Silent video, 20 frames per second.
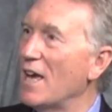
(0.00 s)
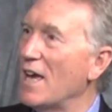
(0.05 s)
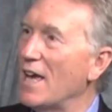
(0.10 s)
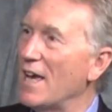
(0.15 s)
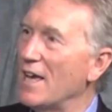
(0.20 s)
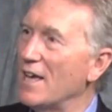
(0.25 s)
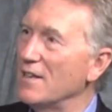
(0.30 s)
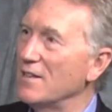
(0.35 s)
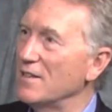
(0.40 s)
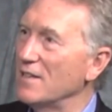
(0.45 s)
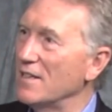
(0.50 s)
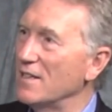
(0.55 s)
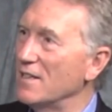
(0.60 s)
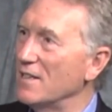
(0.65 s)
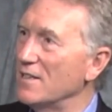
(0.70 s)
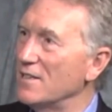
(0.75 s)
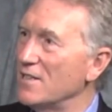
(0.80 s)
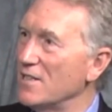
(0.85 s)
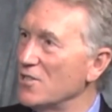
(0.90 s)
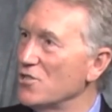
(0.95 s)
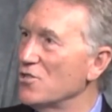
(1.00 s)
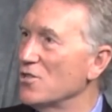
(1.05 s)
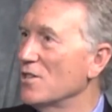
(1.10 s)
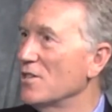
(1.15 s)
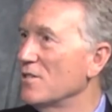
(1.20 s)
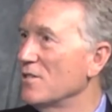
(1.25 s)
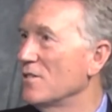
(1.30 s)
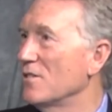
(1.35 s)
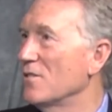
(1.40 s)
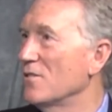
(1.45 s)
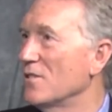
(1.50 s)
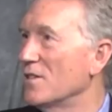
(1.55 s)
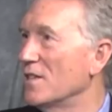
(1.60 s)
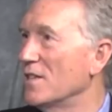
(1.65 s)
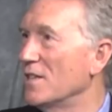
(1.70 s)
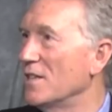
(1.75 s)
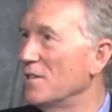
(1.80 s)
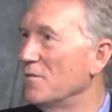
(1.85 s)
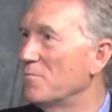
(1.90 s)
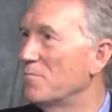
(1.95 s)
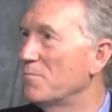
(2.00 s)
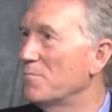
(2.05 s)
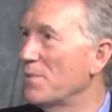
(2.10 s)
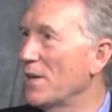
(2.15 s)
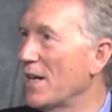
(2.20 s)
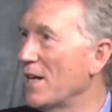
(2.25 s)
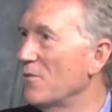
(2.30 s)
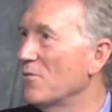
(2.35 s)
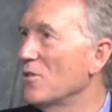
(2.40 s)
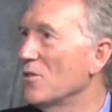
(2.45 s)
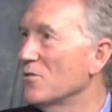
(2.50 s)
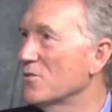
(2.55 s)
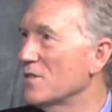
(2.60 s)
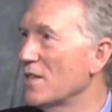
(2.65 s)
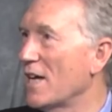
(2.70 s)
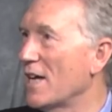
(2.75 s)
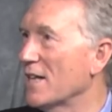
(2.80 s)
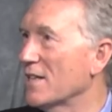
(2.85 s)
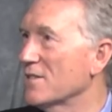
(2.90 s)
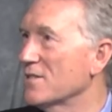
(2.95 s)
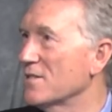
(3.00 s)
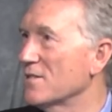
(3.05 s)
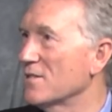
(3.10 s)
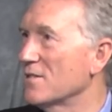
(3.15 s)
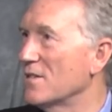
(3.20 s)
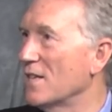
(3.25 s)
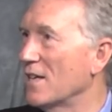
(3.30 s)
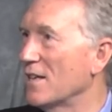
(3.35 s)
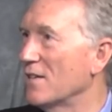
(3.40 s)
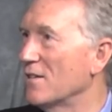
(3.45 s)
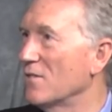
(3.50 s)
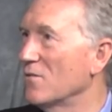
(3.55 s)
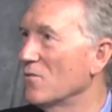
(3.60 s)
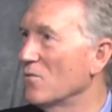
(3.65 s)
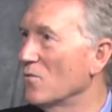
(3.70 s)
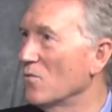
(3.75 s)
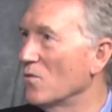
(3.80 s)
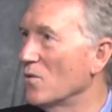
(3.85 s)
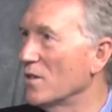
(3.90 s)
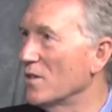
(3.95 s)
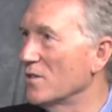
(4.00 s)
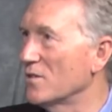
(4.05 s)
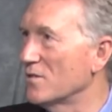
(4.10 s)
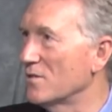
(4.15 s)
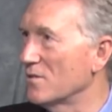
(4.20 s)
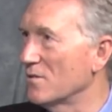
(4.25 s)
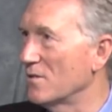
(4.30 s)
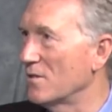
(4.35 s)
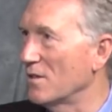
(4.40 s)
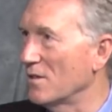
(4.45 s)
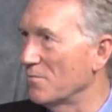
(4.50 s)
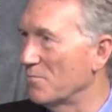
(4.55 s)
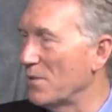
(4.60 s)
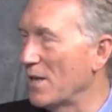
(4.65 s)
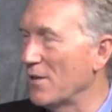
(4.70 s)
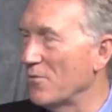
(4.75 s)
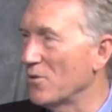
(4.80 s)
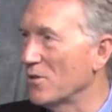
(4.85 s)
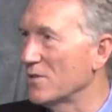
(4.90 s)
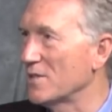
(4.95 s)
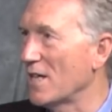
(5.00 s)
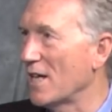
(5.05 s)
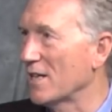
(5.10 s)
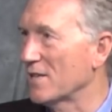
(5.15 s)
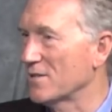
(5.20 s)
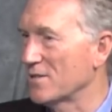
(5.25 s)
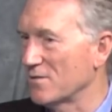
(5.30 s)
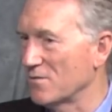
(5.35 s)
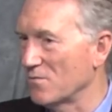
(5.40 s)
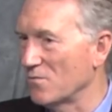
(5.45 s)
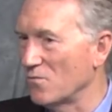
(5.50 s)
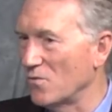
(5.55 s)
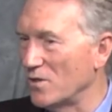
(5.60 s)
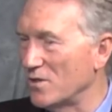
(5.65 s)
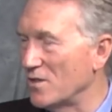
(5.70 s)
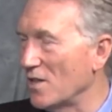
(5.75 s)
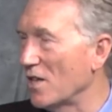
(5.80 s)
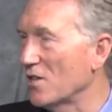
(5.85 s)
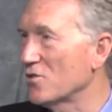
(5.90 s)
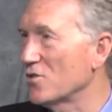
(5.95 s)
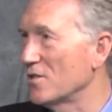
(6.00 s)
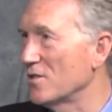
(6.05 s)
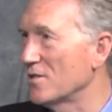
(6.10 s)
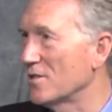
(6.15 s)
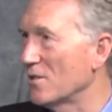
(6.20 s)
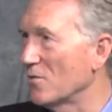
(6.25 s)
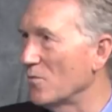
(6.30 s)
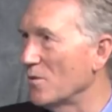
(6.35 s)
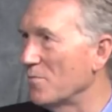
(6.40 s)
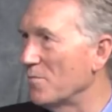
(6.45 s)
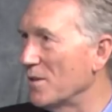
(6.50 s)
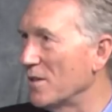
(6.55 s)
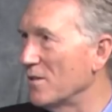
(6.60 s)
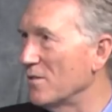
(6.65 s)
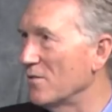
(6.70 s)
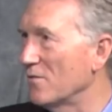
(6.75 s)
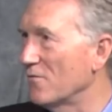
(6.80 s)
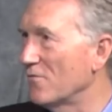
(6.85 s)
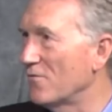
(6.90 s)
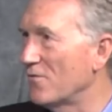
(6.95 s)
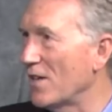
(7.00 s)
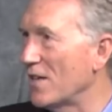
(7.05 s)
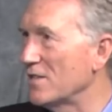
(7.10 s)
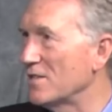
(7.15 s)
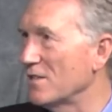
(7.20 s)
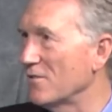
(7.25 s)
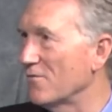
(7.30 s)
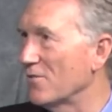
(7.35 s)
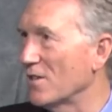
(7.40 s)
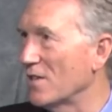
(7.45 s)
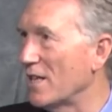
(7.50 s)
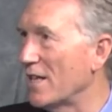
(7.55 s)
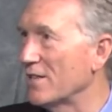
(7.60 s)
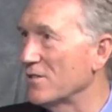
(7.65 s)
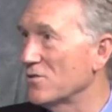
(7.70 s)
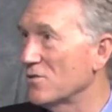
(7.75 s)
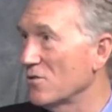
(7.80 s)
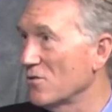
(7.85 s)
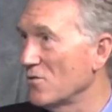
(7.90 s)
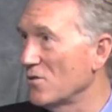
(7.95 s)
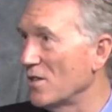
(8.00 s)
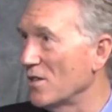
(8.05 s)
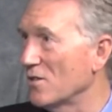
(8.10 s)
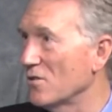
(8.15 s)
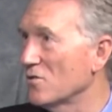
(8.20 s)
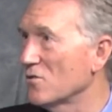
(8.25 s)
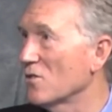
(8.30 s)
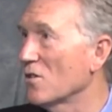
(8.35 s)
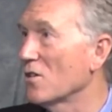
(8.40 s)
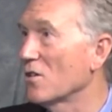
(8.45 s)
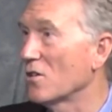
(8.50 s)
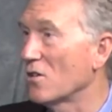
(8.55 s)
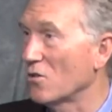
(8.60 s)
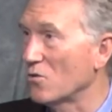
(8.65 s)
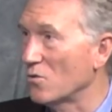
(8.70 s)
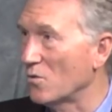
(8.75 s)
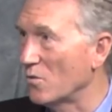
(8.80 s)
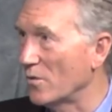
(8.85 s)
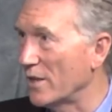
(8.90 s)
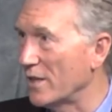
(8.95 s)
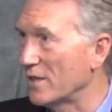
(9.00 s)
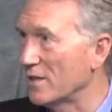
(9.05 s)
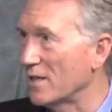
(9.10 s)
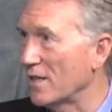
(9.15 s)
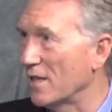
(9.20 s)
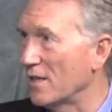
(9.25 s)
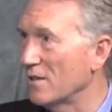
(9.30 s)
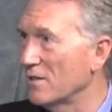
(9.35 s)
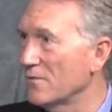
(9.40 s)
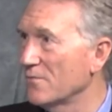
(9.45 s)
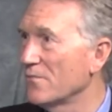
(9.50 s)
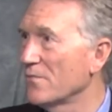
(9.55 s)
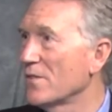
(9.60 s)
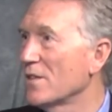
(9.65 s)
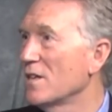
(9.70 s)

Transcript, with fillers: and in addition, the payroll tax that was the payroll tax reductions that we've been facing for the last two years go away again,